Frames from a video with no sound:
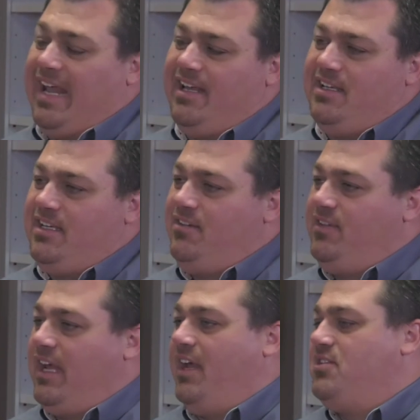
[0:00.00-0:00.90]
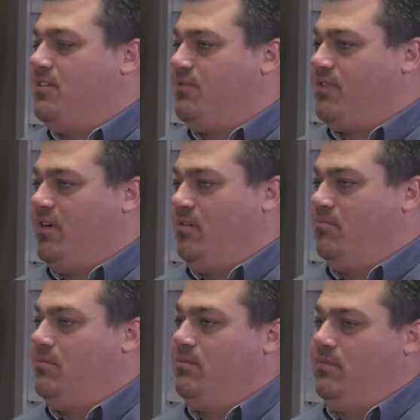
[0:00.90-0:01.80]
Any deviation
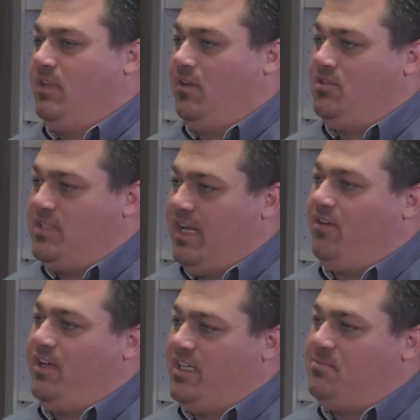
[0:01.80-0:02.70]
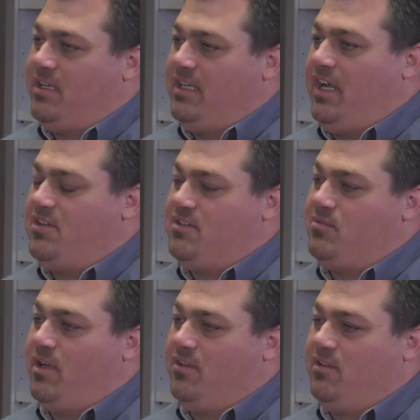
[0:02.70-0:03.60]
from those standard
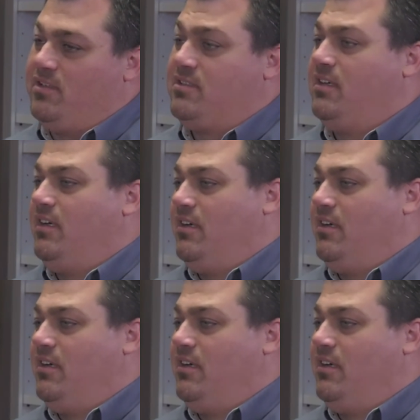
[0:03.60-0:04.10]
expectations, whether it's